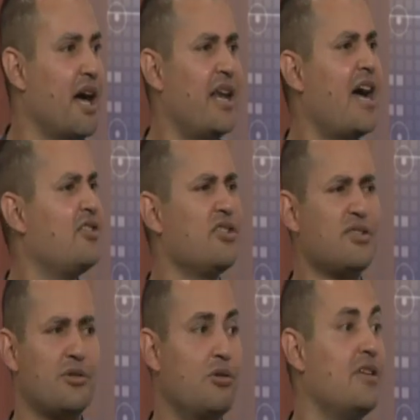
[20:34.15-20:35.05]
And I
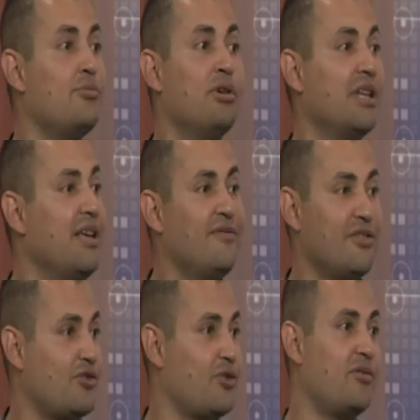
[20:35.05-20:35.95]
just couldn't believe the
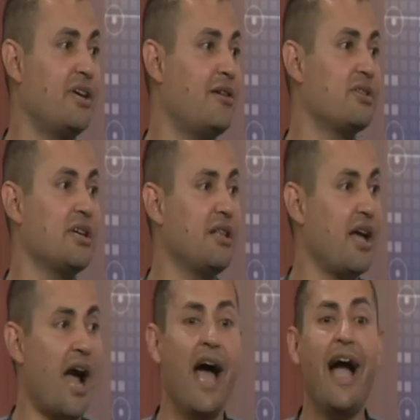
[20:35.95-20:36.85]
story. I said, like,
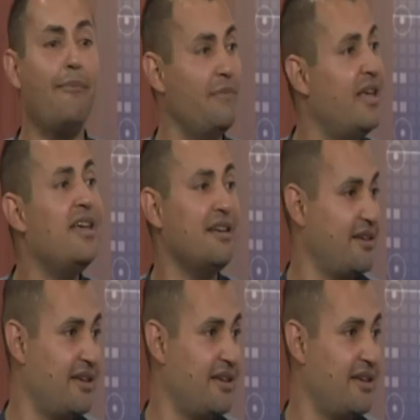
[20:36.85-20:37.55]
I am in.